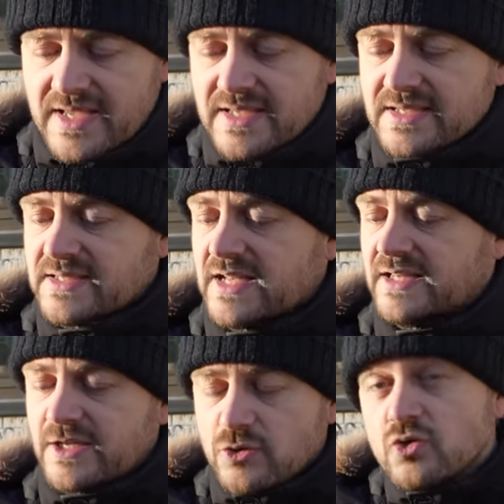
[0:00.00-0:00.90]
is that
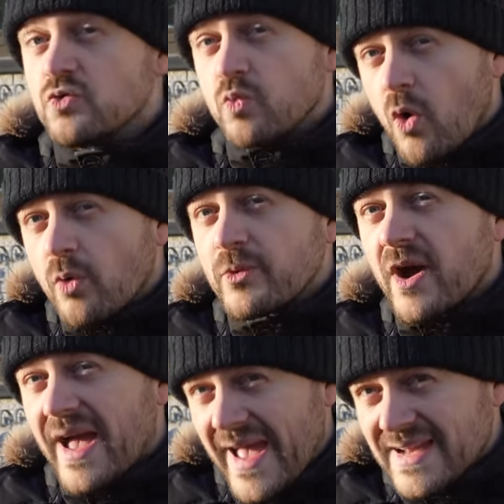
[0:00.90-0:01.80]
they do warm
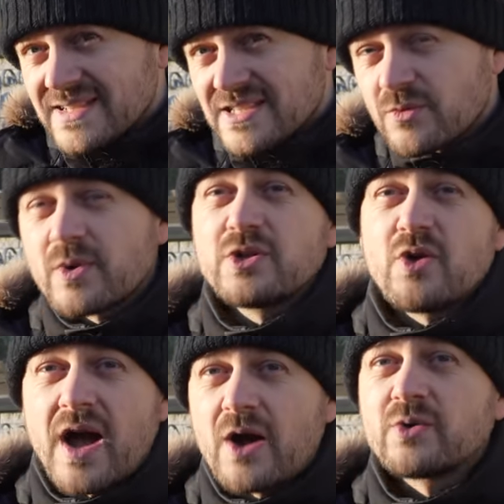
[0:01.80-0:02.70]
your hands when
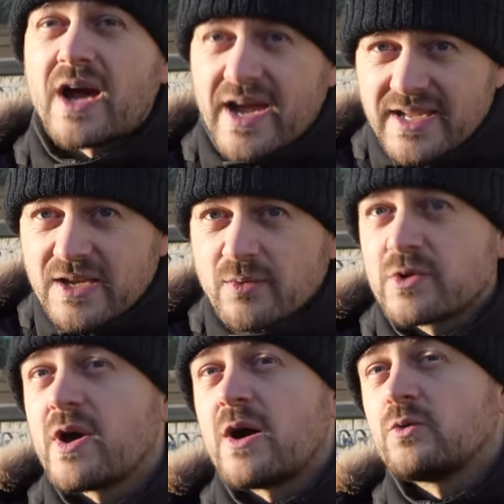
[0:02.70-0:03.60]
you're out hiking, when
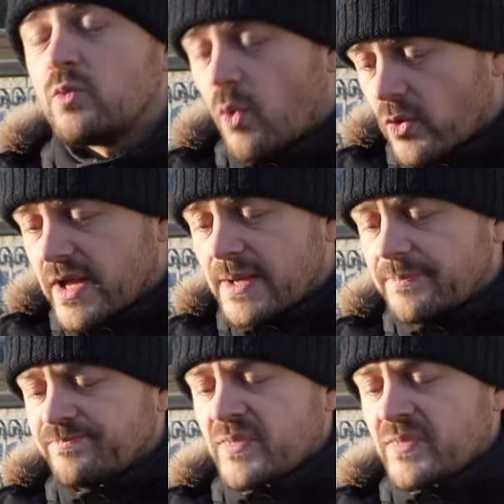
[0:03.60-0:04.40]
you're out walking.